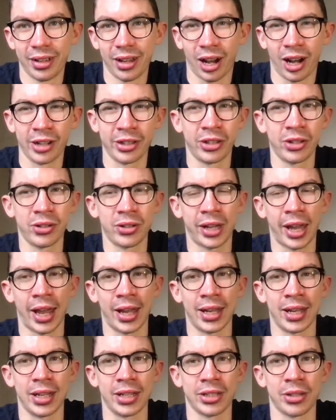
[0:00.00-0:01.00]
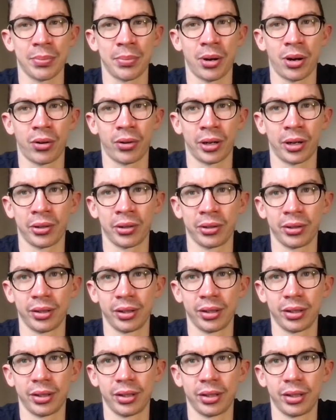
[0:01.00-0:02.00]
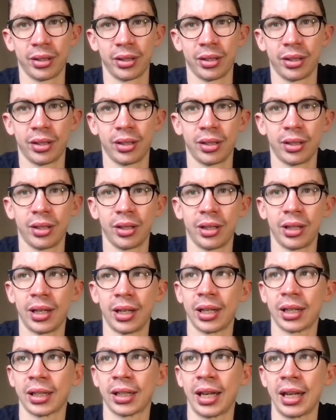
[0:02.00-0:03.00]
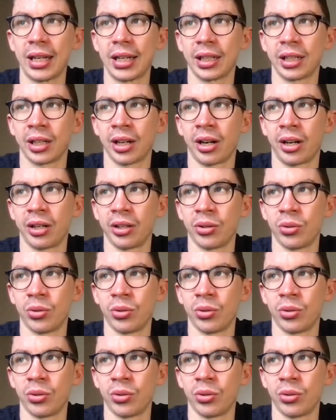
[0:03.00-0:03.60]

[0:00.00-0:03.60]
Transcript: I do Gehi to Porro. Keaton Kyle